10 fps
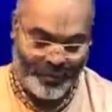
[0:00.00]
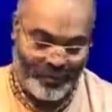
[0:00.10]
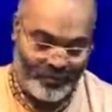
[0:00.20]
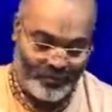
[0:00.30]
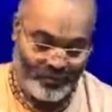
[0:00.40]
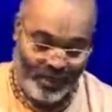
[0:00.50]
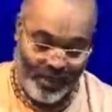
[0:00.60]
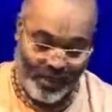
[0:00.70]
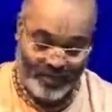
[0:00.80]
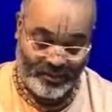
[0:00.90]
So they
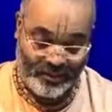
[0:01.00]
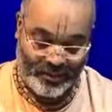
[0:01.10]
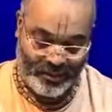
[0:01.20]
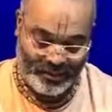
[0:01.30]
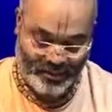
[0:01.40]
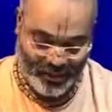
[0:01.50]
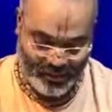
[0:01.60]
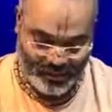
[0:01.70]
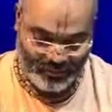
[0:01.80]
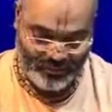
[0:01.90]
are the
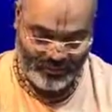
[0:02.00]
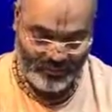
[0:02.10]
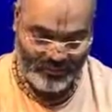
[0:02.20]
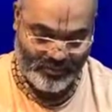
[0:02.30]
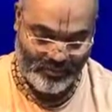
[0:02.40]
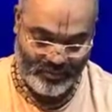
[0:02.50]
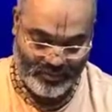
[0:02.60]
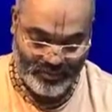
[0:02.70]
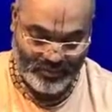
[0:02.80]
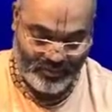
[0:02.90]
Mahajanas.
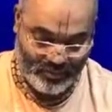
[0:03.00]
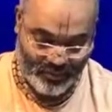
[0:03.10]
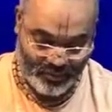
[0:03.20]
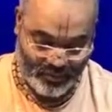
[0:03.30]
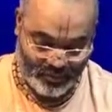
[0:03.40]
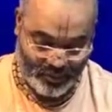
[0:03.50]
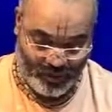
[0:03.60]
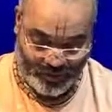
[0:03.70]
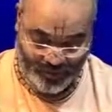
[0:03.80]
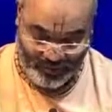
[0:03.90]
So what it